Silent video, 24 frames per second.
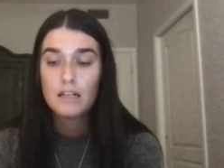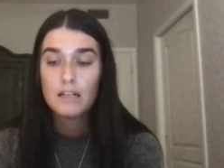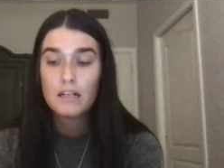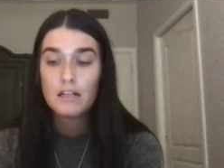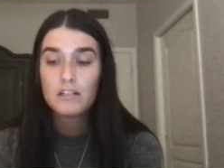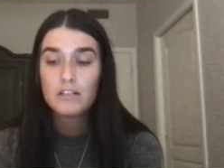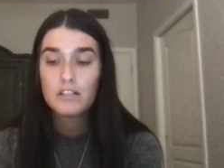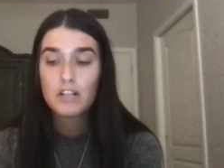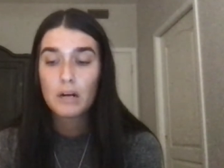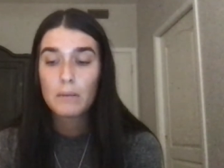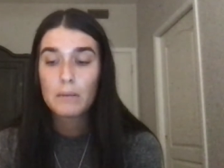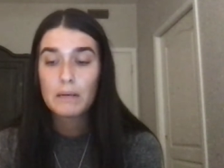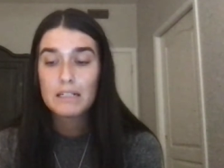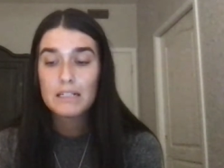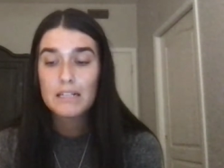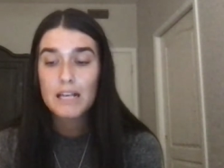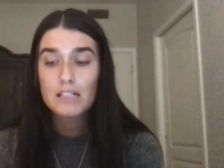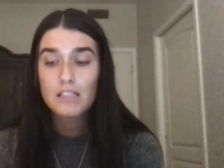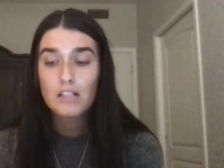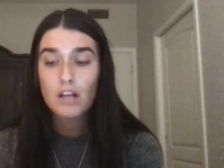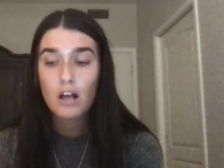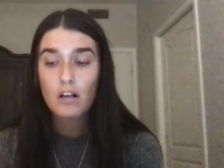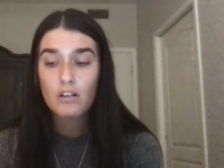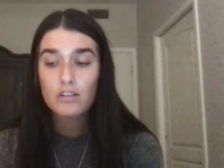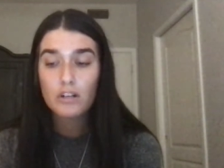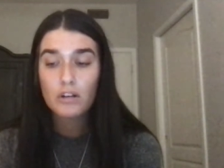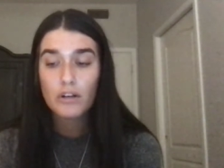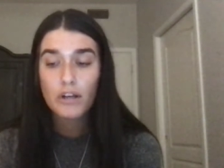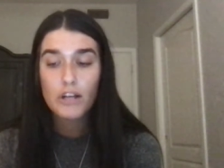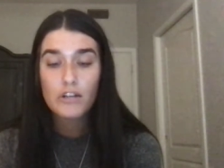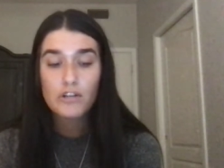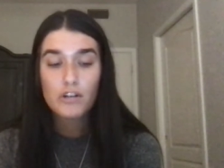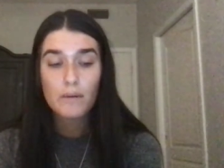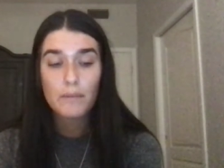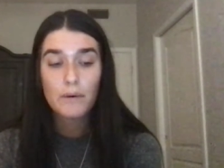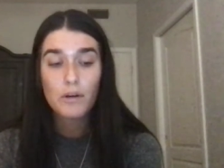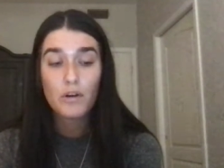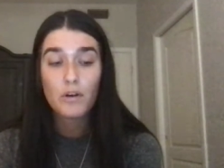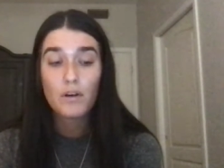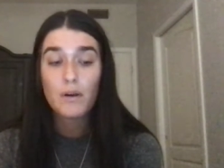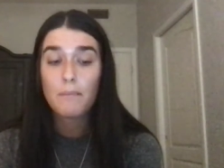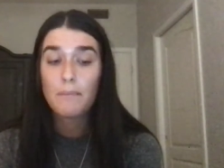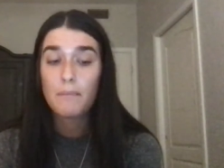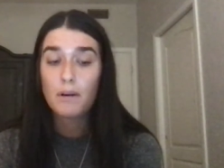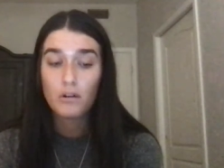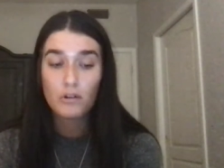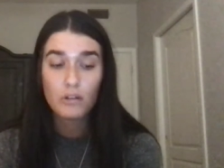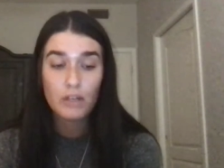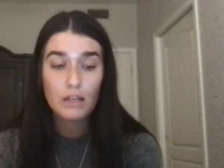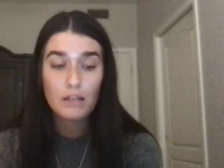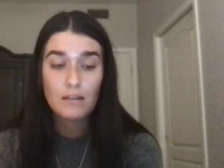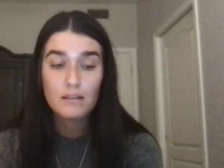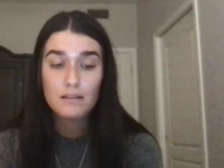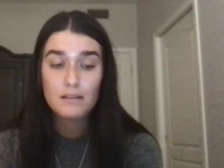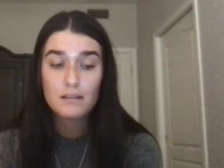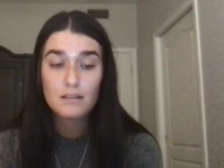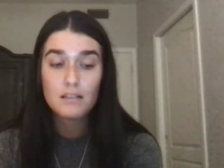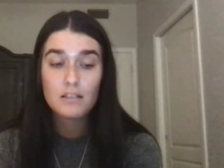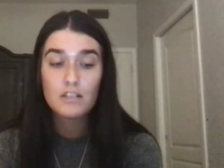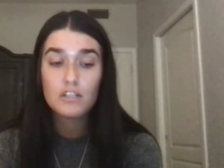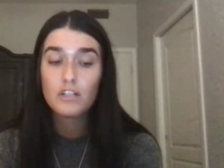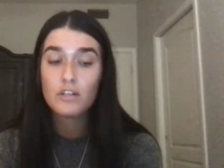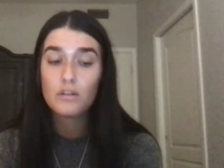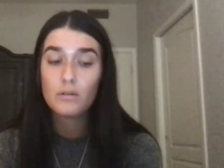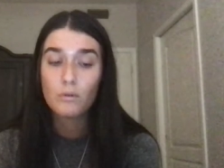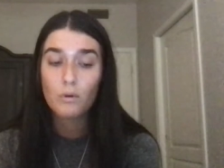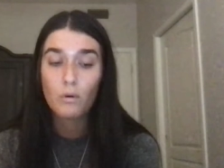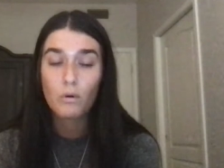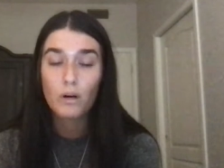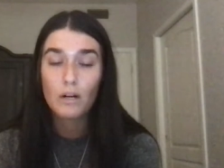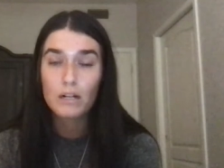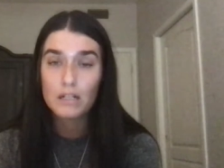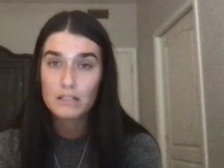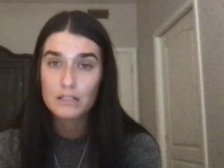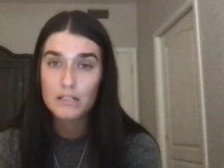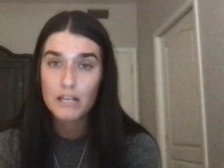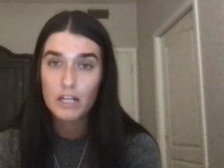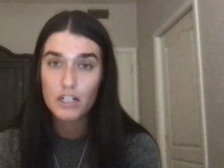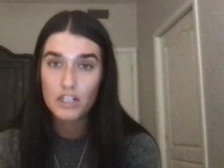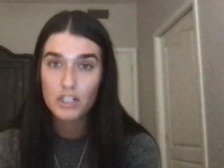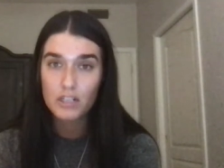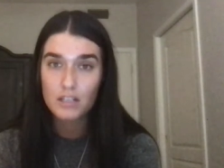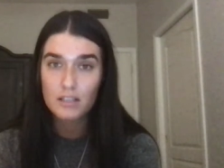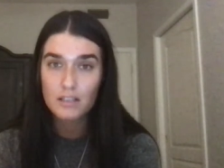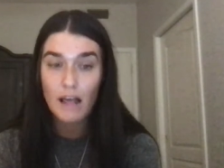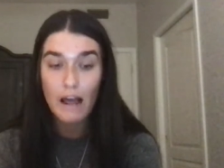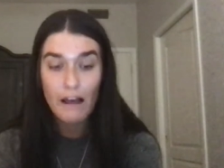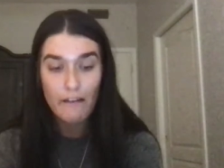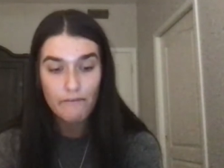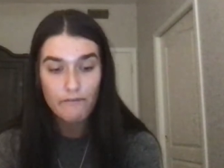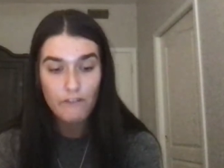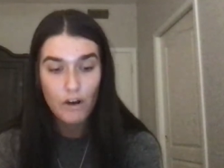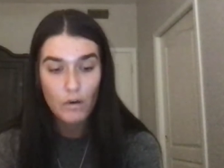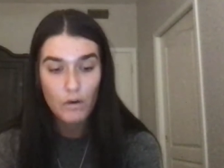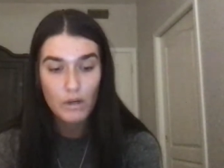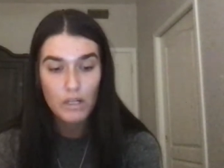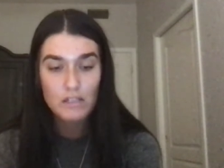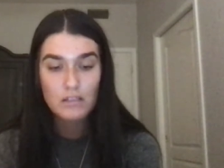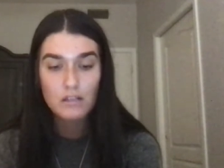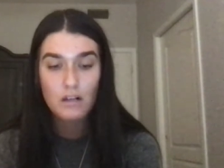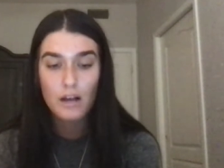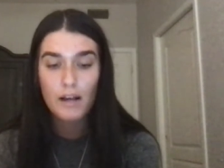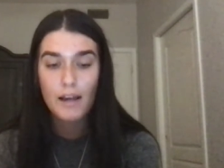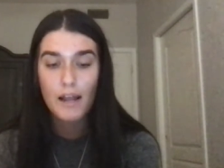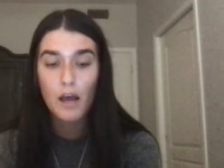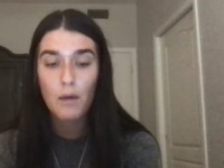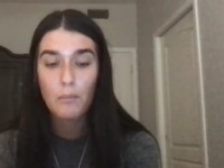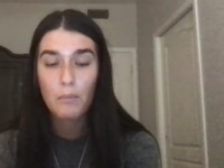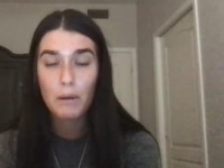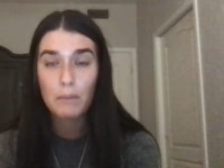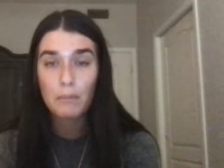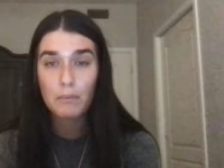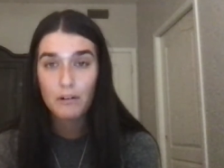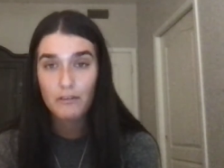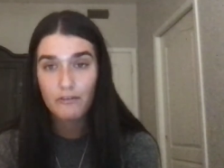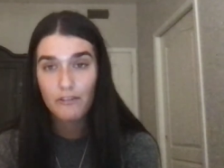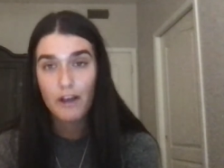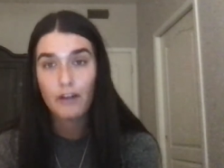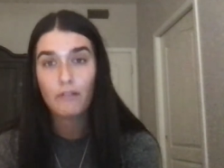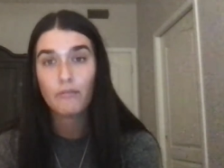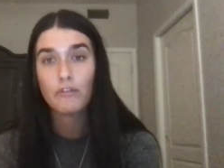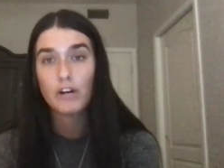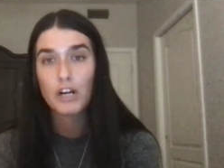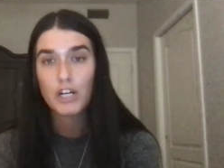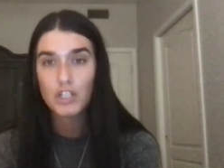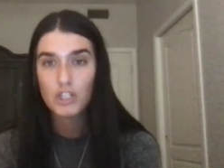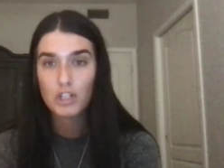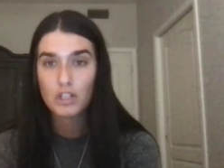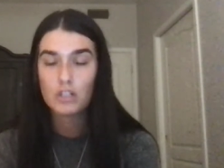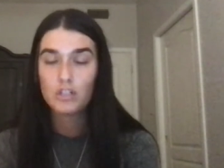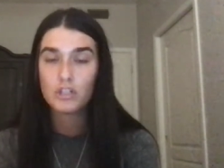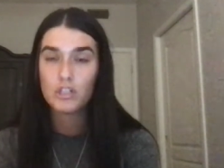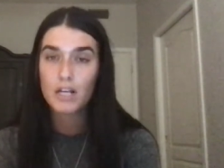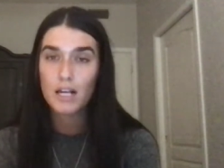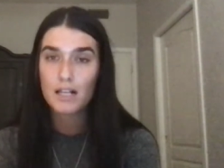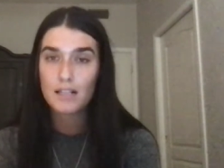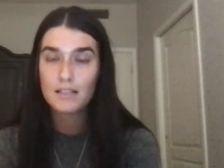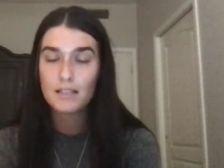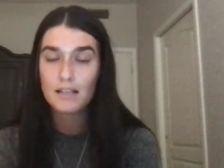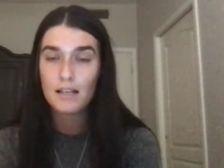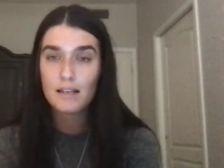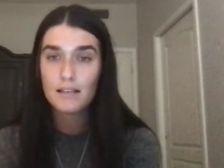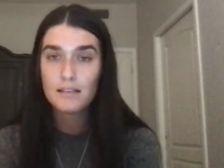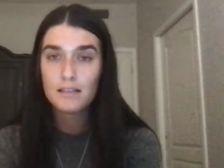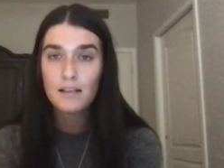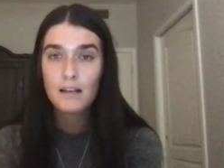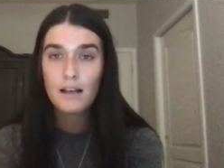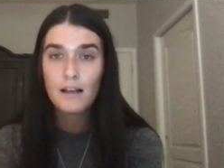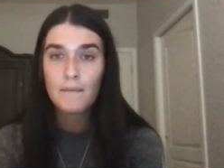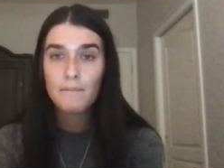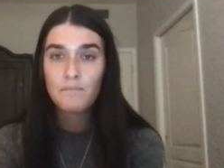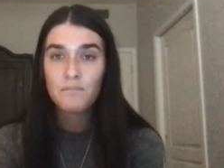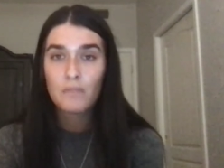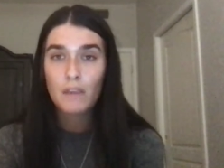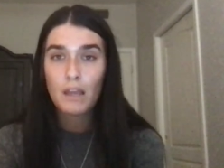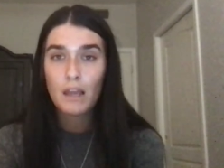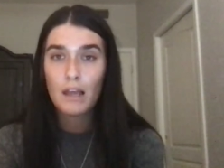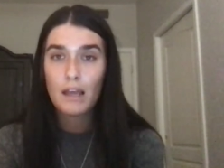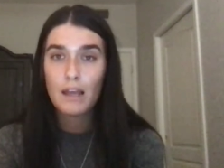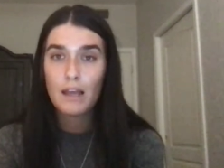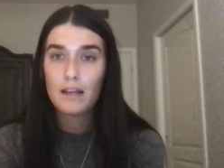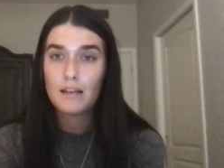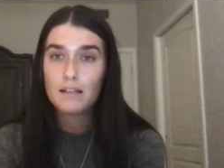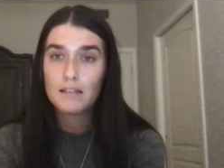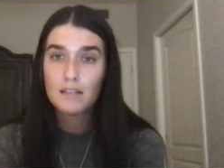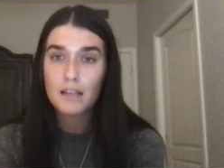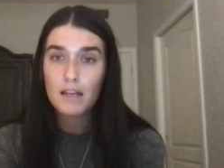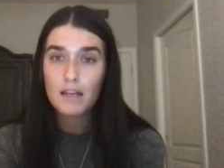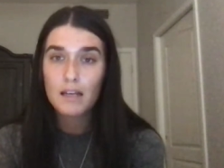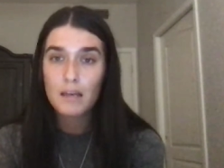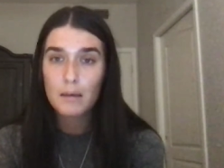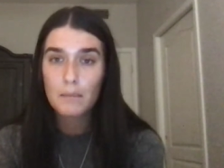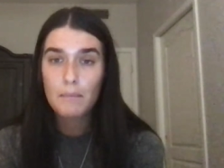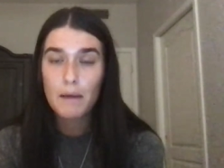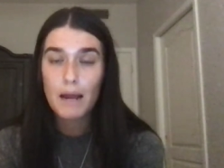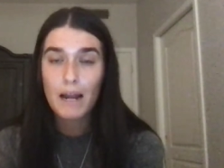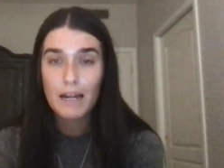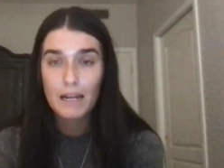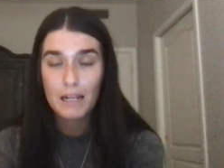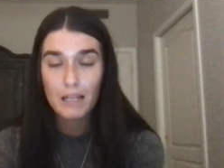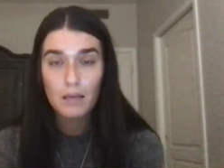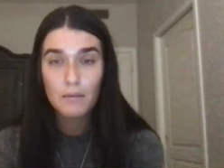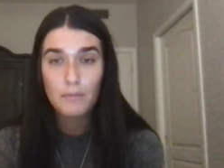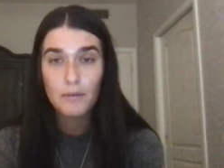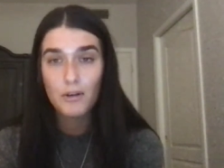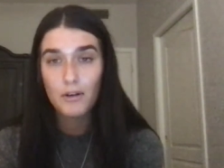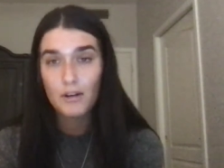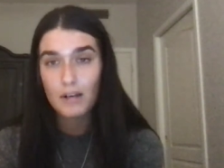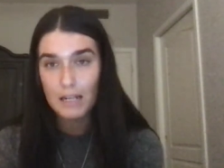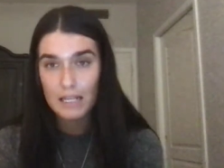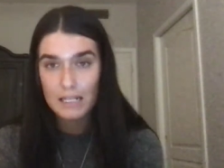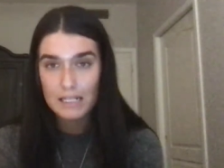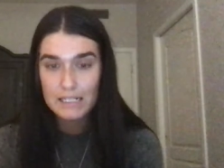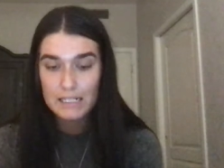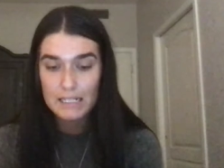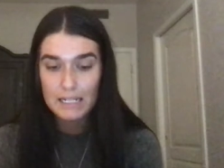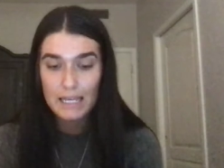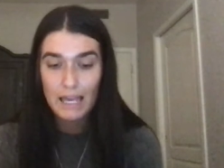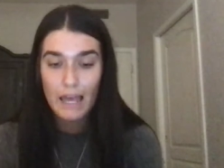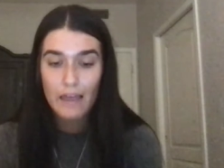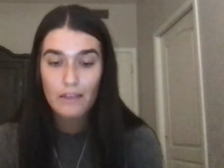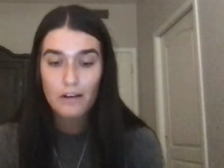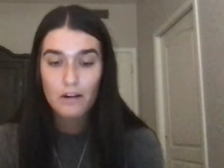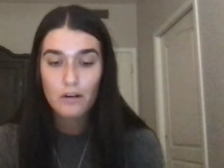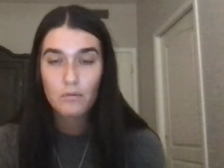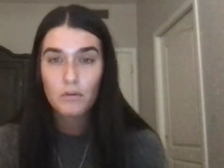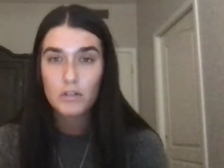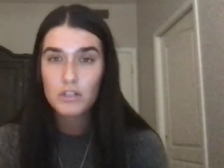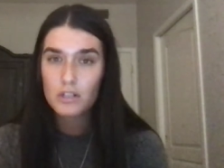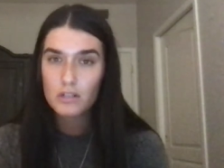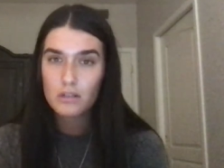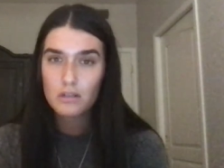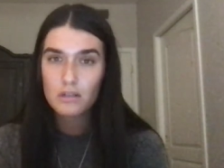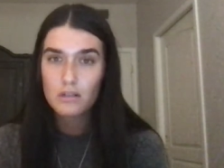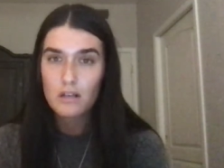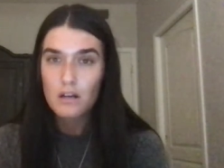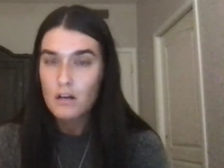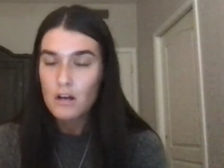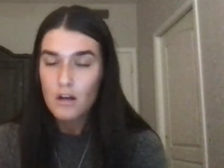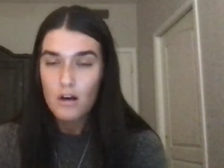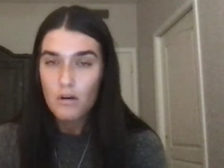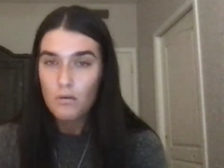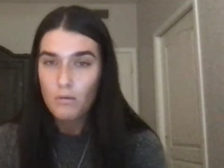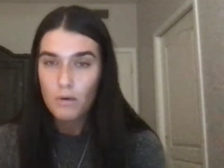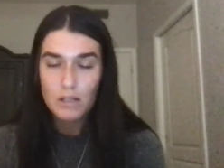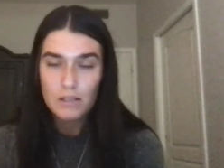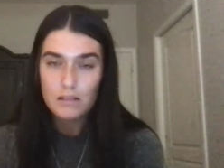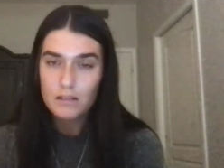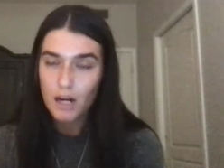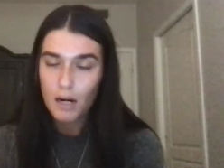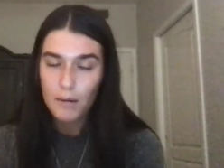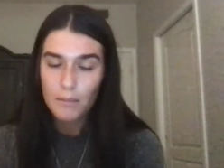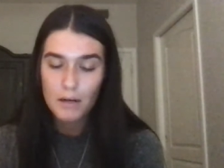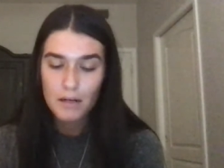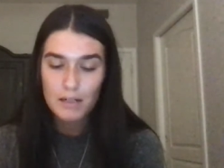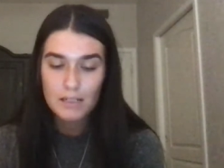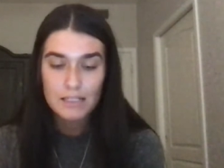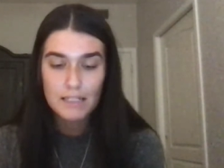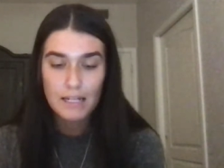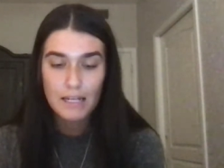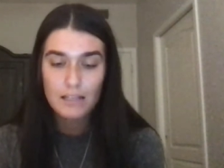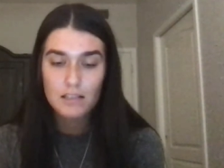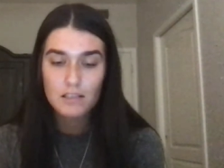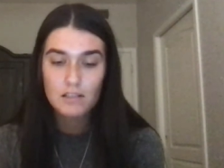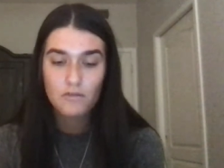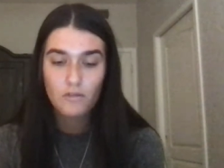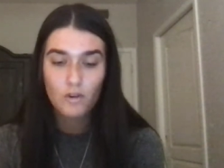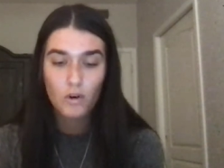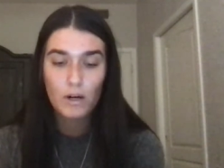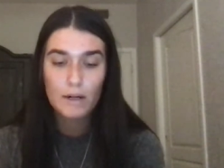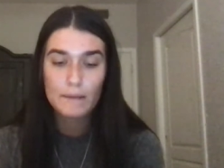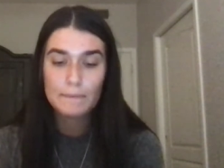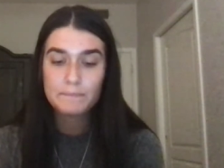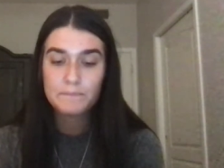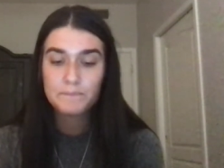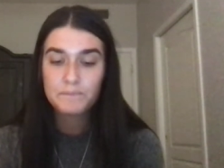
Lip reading: Starbucks has also contributed millions to organizations that focus on helping prevent racial injustice and combining communities together, which is what Starbucks stands for.